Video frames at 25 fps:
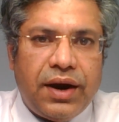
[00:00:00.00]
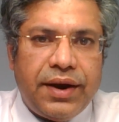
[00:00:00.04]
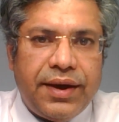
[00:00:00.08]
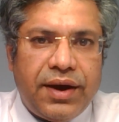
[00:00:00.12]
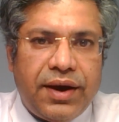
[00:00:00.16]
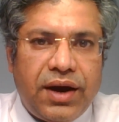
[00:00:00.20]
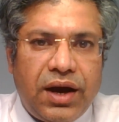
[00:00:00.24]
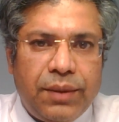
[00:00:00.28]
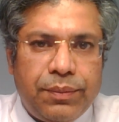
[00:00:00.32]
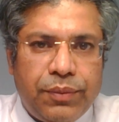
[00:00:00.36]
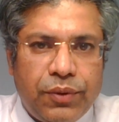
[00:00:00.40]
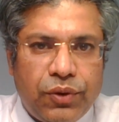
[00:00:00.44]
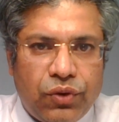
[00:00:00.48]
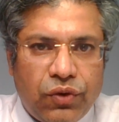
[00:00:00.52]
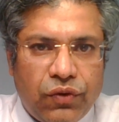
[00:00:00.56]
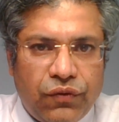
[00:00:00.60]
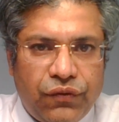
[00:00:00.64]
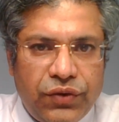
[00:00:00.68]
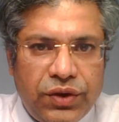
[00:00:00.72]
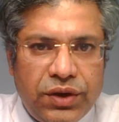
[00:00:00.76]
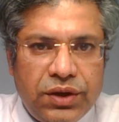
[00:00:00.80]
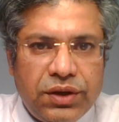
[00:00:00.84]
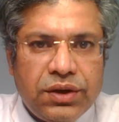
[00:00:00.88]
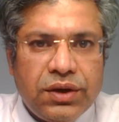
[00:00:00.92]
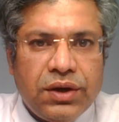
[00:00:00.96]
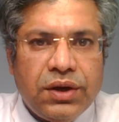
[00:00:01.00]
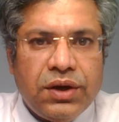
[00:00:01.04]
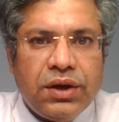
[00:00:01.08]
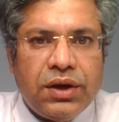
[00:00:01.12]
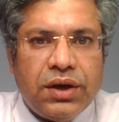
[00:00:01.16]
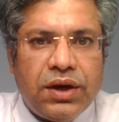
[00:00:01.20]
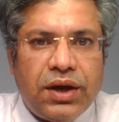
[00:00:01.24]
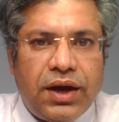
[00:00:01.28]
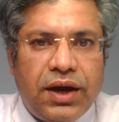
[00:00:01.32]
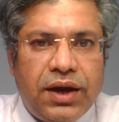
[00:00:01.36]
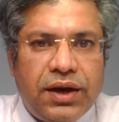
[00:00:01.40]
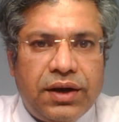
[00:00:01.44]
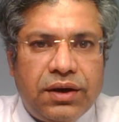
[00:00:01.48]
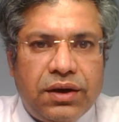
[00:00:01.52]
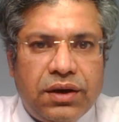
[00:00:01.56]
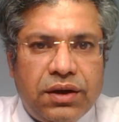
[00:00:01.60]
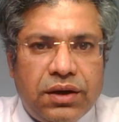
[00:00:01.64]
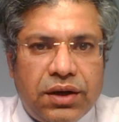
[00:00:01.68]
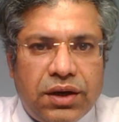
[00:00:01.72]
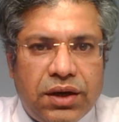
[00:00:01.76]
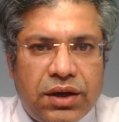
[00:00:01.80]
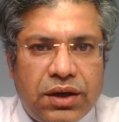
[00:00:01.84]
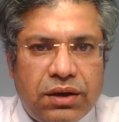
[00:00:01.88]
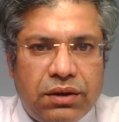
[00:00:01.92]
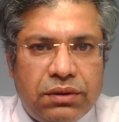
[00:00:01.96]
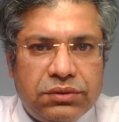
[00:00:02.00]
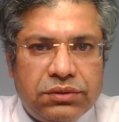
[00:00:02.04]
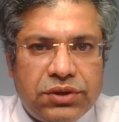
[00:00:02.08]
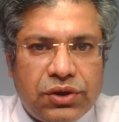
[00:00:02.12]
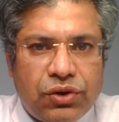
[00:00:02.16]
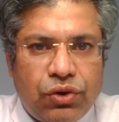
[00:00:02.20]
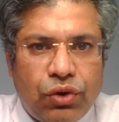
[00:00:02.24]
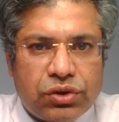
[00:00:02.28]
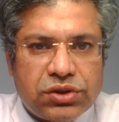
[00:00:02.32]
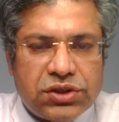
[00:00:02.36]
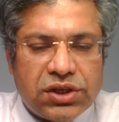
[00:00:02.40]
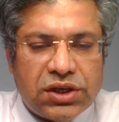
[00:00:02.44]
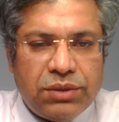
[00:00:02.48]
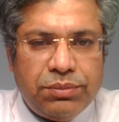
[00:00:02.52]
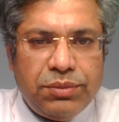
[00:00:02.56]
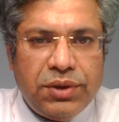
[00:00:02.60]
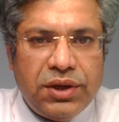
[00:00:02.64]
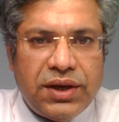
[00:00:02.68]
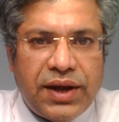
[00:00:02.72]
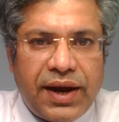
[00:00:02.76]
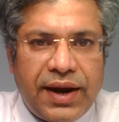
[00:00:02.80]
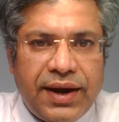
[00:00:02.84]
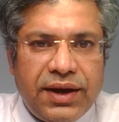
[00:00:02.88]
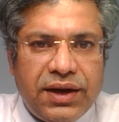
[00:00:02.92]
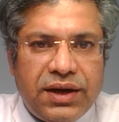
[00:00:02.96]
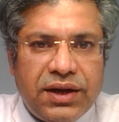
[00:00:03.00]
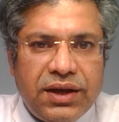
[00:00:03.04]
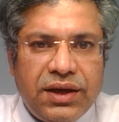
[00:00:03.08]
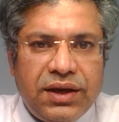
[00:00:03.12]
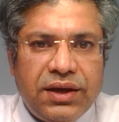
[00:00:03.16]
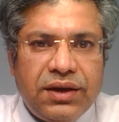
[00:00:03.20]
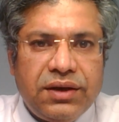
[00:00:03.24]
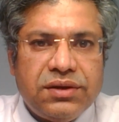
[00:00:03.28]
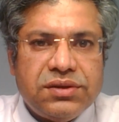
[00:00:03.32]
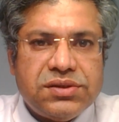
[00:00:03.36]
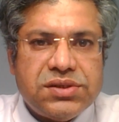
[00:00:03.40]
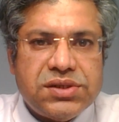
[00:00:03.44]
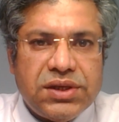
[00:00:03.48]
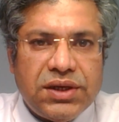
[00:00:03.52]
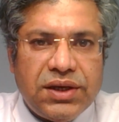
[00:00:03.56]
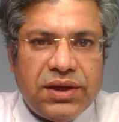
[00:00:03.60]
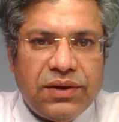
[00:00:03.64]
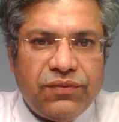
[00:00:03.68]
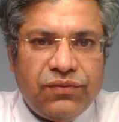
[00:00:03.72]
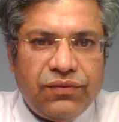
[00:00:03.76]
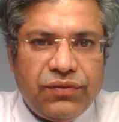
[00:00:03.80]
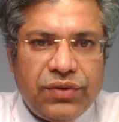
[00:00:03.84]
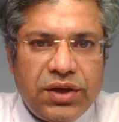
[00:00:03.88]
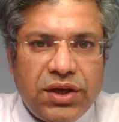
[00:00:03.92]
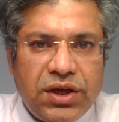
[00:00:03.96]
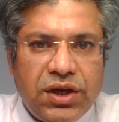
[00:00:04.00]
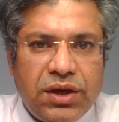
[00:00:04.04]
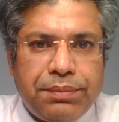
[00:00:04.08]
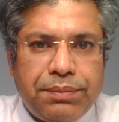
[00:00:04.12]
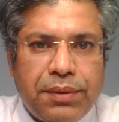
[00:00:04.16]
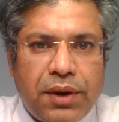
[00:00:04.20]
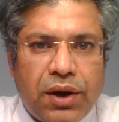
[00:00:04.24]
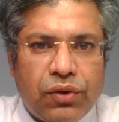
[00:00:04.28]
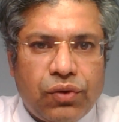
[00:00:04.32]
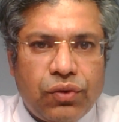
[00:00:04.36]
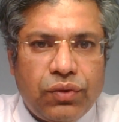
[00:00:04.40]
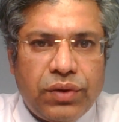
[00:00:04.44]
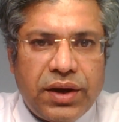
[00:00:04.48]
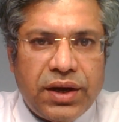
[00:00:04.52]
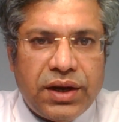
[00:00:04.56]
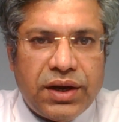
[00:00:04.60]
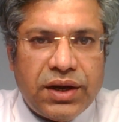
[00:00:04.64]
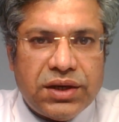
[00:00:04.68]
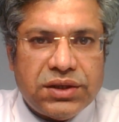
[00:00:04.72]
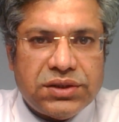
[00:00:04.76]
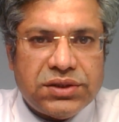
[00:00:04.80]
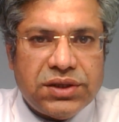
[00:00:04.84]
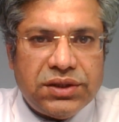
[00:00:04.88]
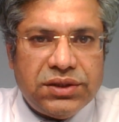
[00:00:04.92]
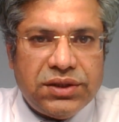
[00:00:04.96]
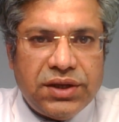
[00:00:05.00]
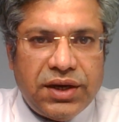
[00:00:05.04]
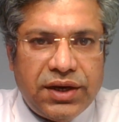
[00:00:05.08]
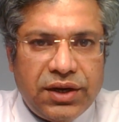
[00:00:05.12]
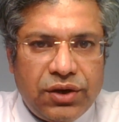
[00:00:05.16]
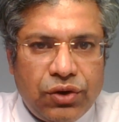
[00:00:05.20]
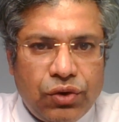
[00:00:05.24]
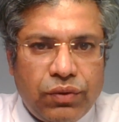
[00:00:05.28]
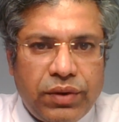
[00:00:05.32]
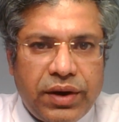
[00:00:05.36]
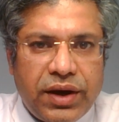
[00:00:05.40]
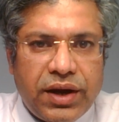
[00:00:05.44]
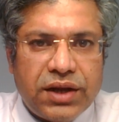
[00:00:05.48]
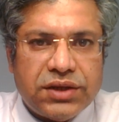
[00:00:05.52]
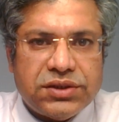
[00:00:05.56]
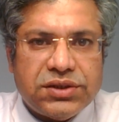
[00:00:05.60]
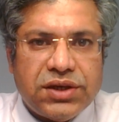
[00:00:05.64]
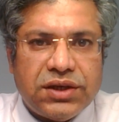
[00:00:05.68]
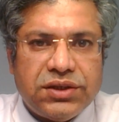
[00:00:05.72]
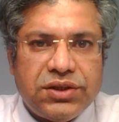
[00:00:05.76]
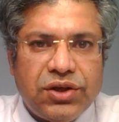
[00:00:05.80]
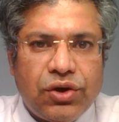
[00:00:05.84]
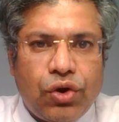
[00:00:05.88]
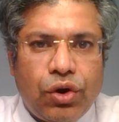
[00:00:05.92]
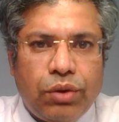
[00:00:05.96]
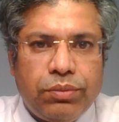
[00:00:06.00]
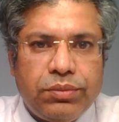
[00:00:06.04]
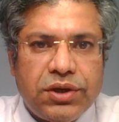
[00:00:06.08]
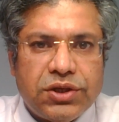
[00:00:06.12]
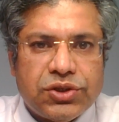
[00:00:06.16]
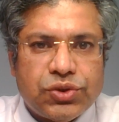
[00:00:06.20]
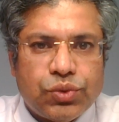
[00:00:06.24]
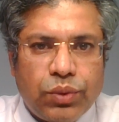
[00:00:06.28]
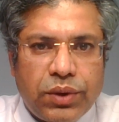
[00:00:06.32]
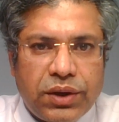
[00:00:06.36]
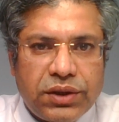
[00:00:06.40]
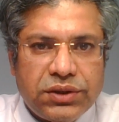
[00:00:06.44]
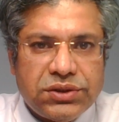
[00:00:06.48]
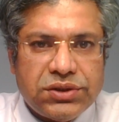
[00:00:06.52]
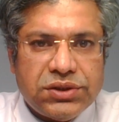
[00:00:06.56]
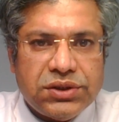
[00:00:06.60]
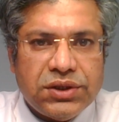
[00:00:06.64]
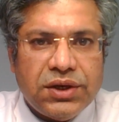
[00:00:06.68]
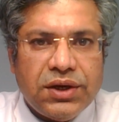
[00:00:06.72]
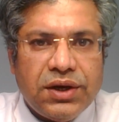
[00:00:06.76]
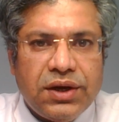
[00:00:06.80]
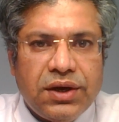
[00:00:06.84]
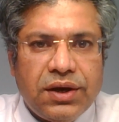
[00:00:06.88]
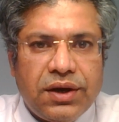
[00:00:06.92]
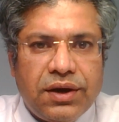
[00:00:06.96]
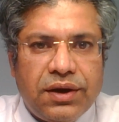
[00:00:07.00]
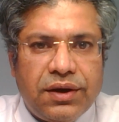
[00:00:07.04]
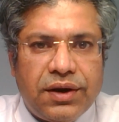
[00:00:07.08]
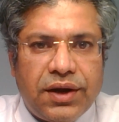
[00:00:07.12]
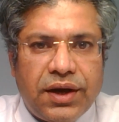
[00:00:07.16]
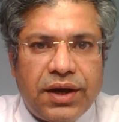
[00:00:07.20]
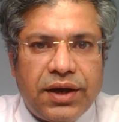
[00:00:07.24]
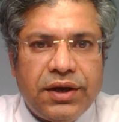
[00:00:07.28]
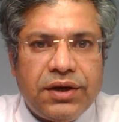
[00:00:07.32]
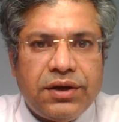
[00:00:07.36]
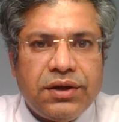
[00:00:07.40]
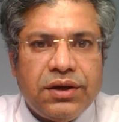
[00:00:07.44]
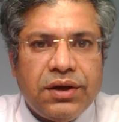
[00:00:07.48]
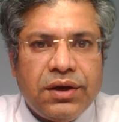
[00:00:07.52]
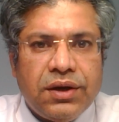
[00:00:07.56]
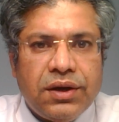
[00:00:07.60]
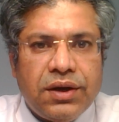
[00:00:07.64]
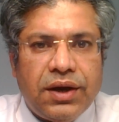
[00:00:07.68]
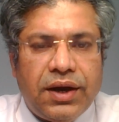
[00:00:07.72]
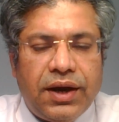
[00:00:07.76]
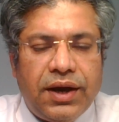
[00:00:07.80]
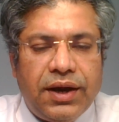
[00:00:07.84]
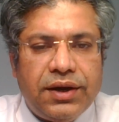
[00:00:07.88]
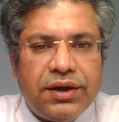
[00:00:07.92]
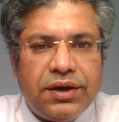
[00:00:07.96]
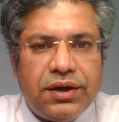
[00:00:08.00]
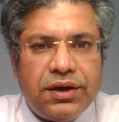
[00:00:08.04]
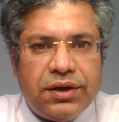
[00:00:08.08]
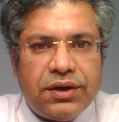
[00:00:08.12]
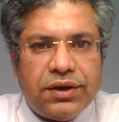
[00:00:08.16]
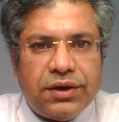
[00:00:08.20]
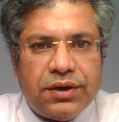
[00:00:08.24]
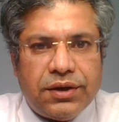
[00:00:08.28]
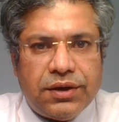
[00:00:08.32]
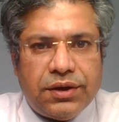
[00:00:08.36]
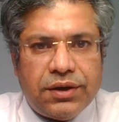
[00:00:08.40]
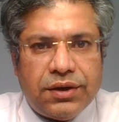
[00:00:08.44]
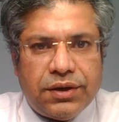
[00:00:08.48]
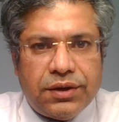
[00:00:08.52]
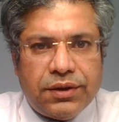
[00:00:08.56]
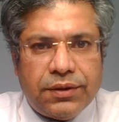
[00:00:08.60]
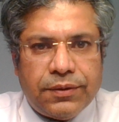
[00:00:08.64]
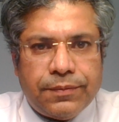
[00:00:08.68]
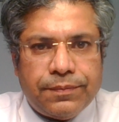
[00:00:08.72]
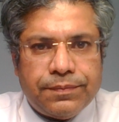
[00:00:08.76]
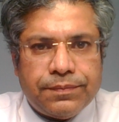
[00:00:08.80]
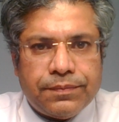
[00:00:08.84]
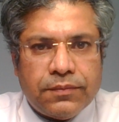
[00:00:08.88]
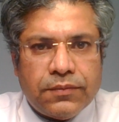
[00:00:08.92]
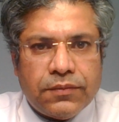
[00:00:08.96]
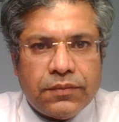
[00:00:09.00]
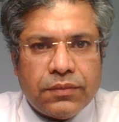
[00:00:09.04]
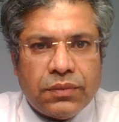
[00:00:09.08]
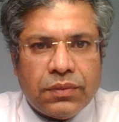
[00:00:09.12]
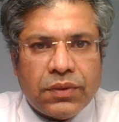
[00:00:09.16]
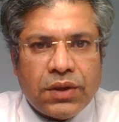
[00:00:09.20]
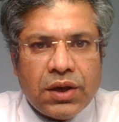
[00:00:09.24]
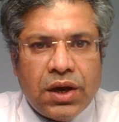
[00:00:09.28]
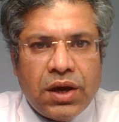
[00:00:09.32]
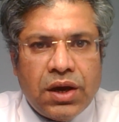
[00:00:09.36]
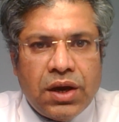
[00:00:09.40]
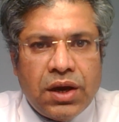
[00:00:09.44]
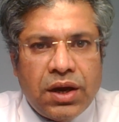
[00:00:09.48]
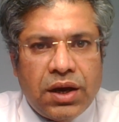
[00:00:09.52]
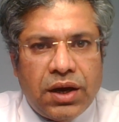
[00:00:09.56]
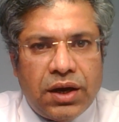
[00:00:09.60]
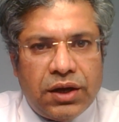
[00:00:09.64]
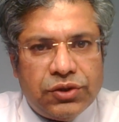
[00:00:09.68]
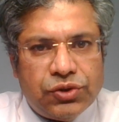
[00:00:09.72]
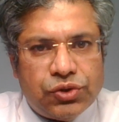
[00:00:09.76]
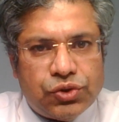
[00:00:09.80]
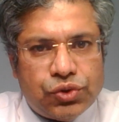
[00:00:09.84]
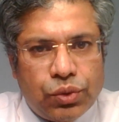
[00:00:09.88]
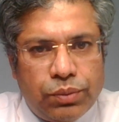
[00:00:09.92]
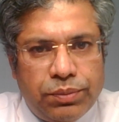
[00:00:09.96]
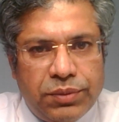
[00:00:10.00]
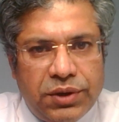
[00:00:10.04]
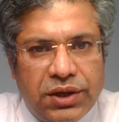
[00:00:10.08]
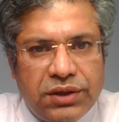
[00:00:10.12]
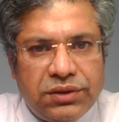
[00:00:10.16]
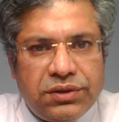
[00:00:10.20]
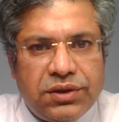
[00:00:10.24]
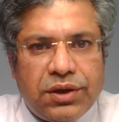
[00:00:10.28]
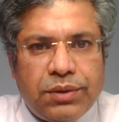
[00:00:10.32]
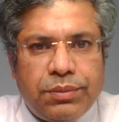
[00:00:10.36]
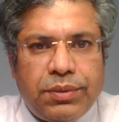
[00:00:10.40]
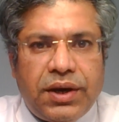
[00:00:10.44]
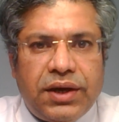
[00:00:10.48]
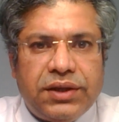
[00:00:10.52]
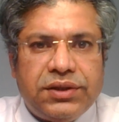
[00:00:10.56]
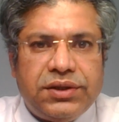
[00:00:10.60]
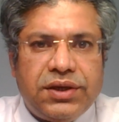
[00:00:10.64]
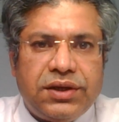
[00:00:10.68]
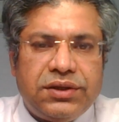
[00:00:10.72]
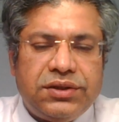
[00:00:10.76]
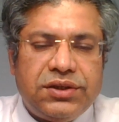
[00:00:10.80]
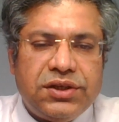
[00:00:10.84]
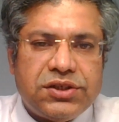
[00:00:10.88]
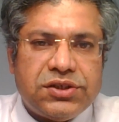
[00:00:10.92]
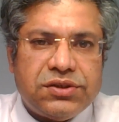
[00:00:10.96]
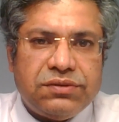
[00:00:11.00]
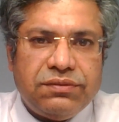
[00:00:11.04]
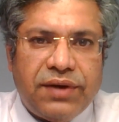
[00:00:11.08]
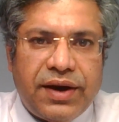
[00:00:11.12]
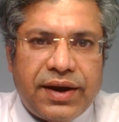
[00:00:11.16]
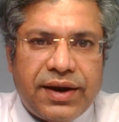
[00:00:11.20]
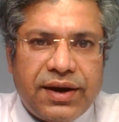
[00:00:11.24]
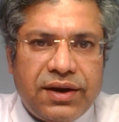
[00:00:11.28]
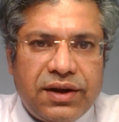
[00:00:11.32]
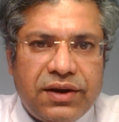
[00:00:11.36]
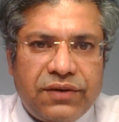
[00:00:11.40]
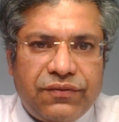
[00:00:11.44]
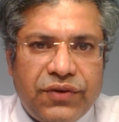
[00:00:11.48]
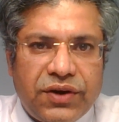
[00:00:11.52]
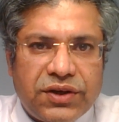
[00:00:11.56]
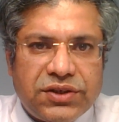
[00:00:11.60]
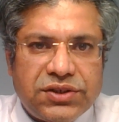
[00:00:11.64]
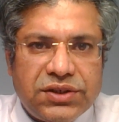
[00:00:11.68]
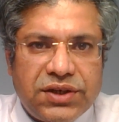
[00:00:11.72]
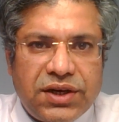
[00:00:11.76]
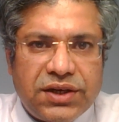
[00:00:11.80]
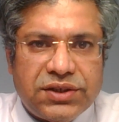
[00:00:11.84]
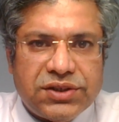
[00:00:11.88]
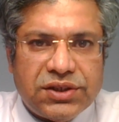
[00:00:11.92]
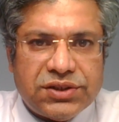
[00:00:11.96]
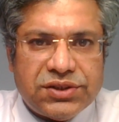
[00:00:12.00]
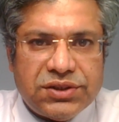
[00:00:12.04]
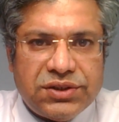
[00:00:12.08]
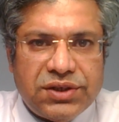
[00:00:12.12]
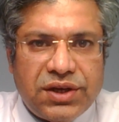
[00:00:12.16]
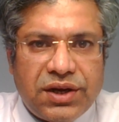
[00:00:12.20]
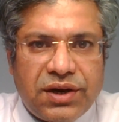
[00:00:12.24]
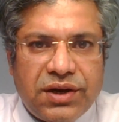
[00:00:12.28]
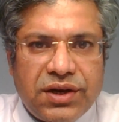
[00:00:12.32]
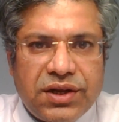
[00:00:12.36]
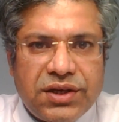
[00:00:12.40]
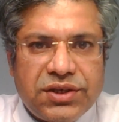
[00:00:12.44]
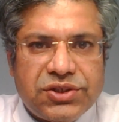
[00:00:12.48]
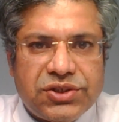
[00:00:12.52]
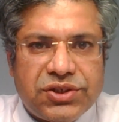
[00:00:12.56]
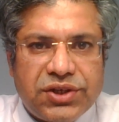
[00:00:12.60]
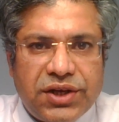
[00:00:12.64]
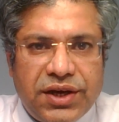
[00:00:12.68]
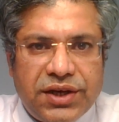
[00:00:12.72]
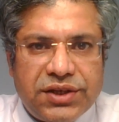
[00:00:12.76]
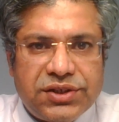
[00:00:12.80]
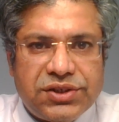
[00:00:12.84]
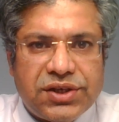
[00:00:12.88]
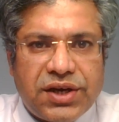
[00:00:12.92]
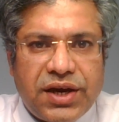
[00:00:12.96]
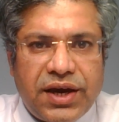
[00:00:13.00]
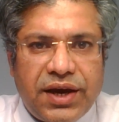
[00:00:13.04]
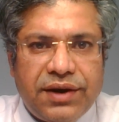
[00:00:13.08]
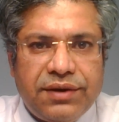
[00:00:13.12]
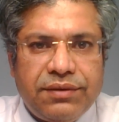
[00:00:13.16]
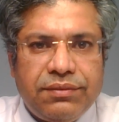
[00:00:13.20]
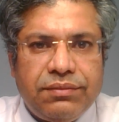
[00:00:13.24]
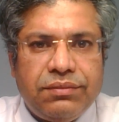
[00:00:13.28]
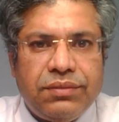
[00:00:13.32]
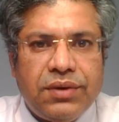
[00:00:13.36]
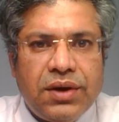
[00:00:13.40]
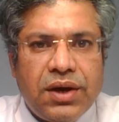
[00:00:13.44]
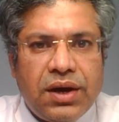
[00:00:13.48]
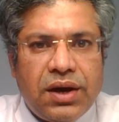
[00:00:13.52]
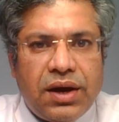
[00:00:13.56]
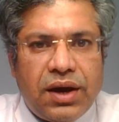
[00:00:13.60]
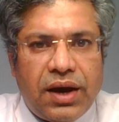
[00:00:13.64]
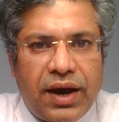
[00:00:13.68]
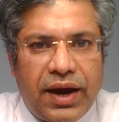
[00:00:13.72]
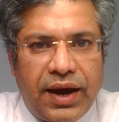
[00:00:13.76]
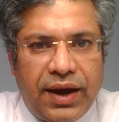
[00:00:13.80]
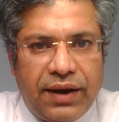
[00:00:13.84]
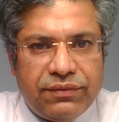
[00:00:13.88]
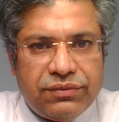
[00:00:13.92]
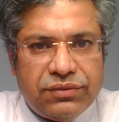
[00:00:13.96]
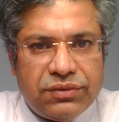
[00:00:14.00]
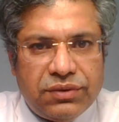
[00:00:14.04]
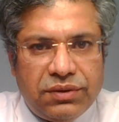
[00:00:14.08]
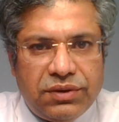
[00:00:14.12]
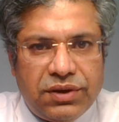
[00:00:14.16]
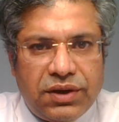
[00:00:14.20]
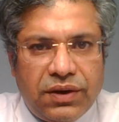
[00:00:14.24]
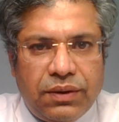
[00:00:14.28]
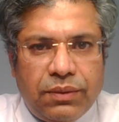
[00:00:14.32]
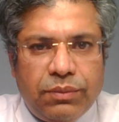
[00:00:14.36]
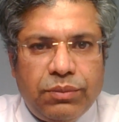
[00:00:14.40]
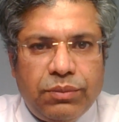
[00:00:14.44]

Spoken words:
cardiac hypertrophy. And the Coxsackie B19, CMV, parvovirus, and the adenovirus are the commonest ones, right? And and so meaning thereby that this viral infection at such an early stage can have